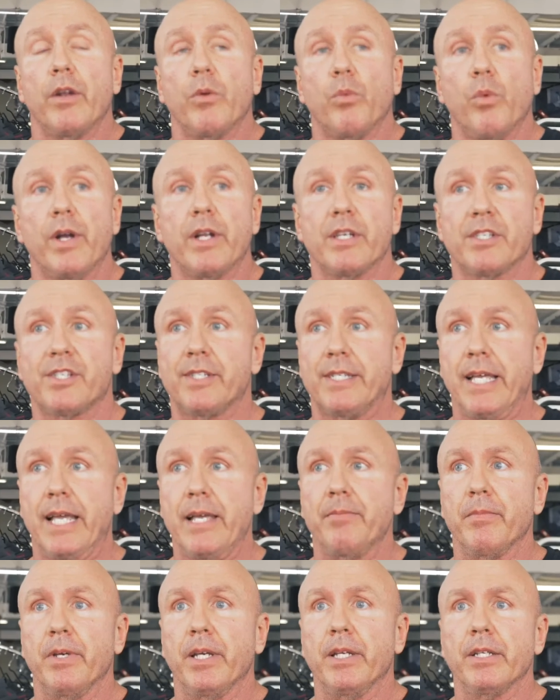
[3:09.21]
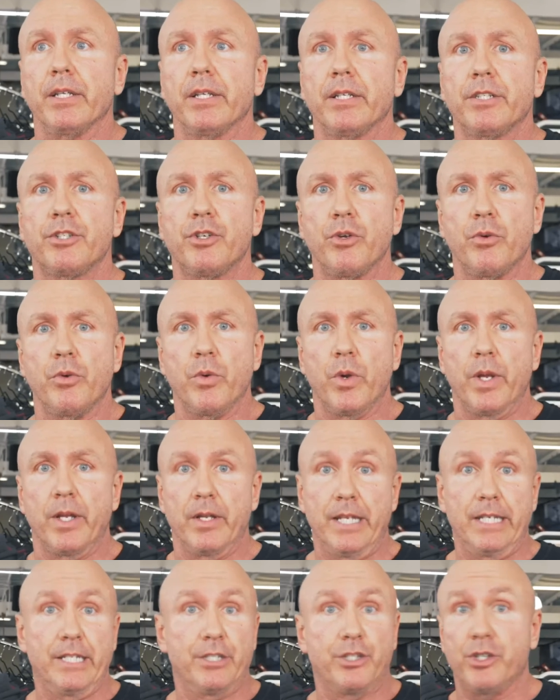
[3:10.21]
what a statement to
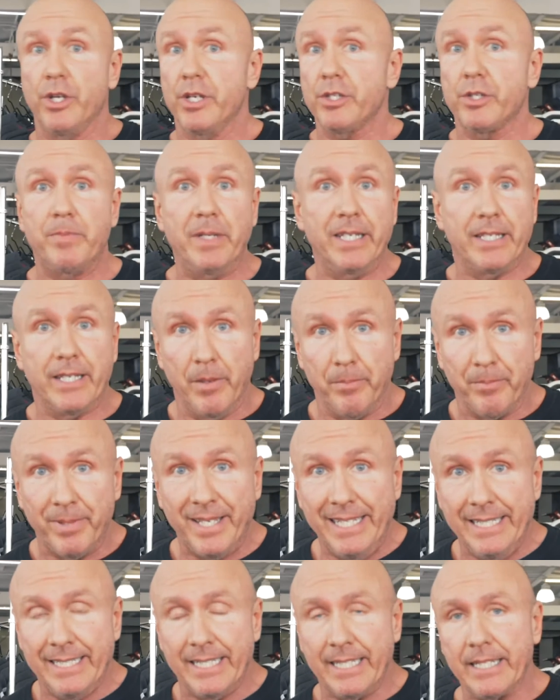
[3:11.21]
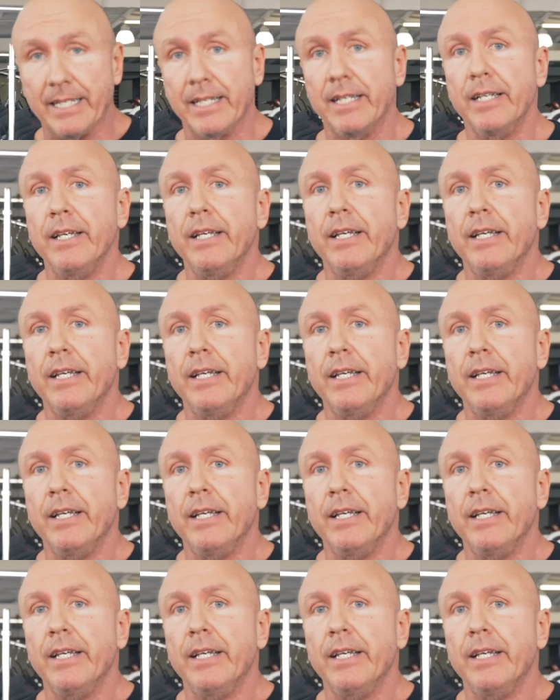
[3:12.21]
just be competing